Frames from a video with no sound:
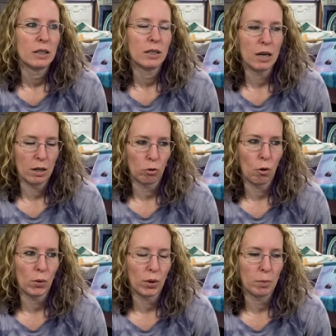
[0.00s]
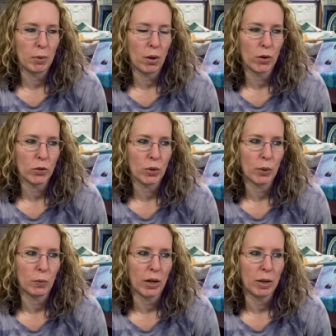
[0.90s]
didn't throw it on the bars right
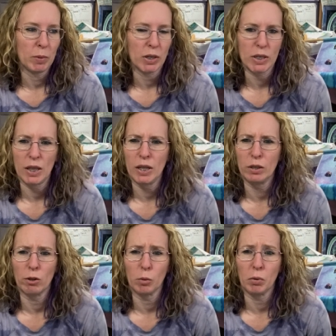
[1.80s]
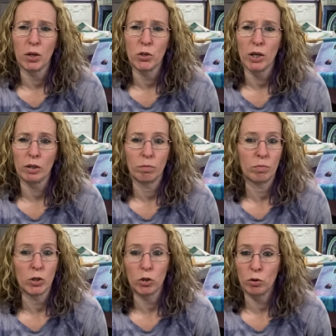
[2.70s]
away because I think another project
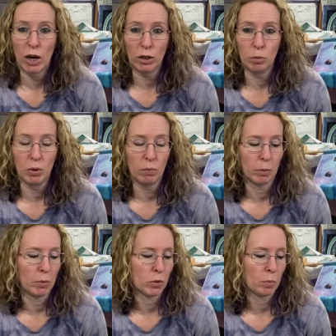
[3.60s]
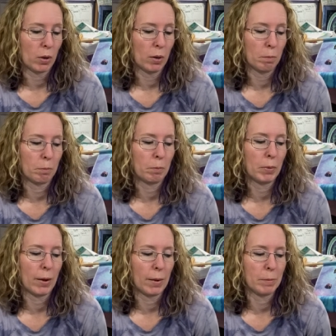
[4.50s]
distracted me for the most part,
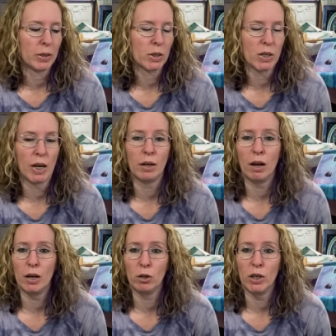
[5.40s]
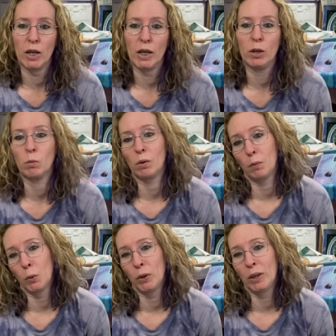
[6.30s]
but because I had ironed it, I didn't want to
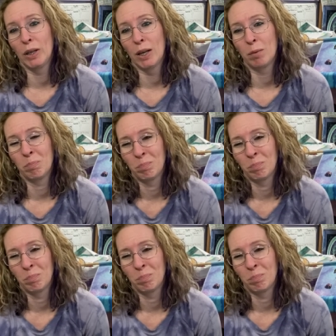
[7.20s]
fold it again.